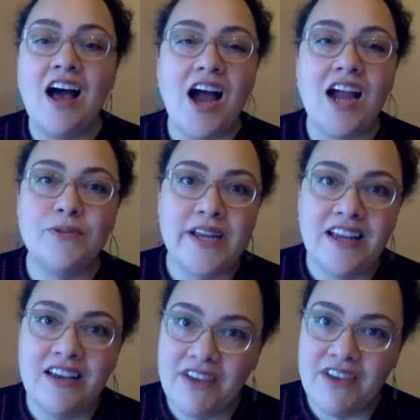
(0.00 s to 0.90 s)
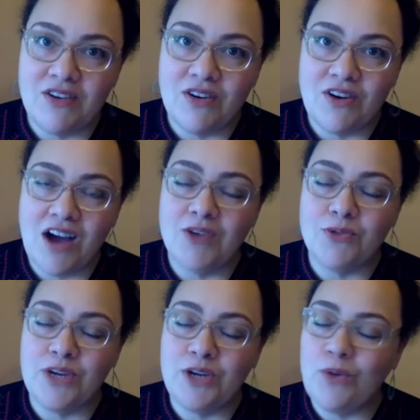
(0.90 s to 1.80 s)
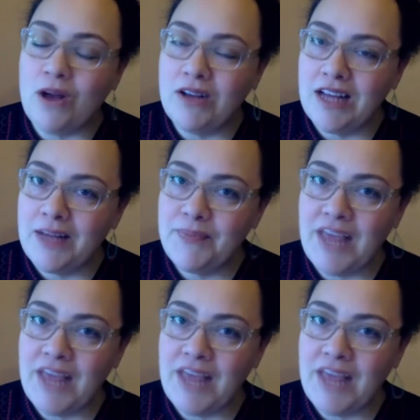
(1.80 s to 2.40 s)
Irene Quevedo. Irene, welcome.